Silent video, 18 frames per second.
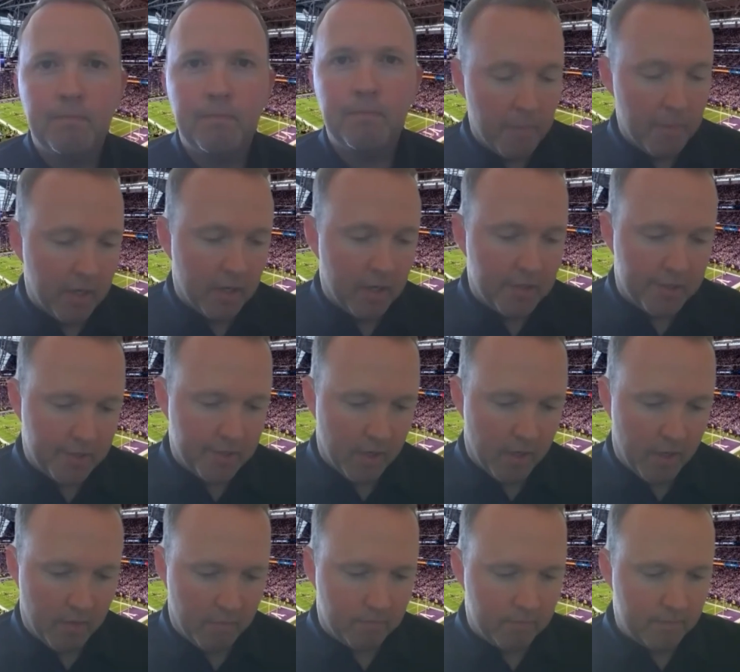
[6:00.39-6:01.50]
it's I've
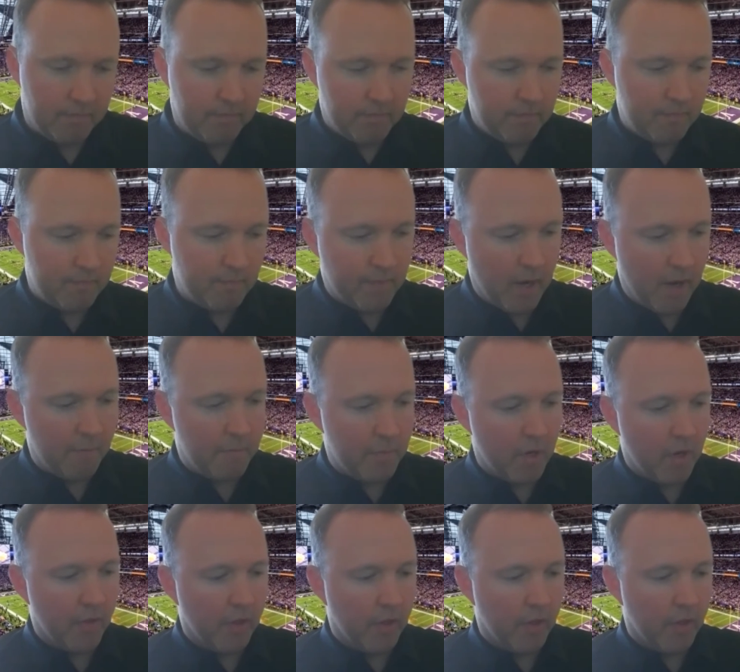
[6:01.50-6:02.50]
been on